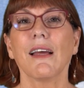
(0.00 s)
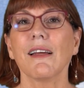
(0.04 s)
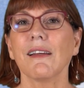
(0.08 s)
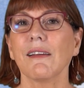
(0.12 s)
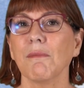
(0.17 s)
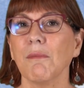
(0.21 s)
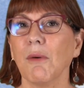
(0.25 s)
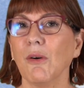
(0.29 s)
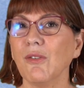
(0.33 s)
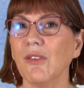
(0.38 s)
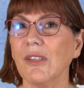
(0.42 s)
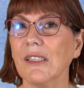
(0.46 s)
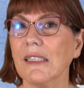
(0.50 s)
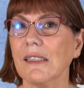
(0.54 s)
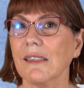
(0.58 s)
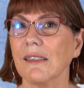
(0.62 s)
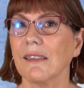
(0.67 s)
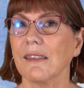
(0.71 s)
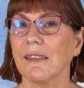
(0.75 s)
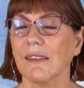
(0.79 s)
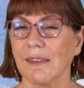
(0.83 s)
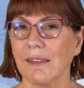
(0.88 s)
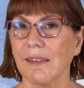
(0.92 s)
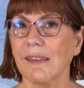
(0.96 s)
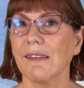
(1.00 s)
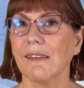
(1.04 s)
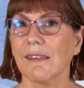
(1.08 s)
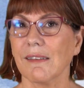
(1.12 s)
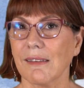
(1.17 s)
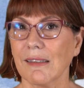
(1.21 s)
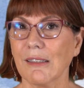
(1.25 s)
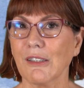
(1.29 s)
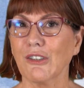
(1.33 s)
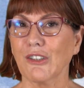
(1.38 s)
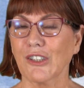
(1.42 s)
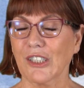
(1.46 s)
mostly you see
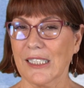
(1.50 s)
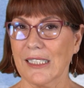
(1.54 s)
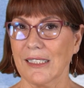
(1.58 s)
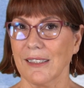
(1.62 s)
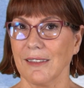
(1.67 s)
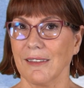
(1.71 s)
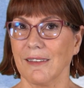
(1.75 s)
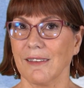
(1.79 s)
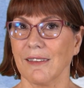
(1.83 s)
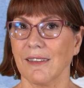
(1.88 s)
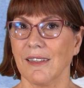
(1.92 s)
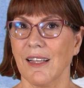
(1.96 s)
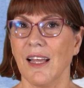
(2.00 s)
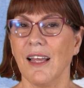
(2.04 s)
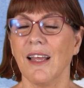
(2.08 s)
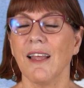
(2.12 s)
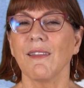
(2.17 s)
this in your kids.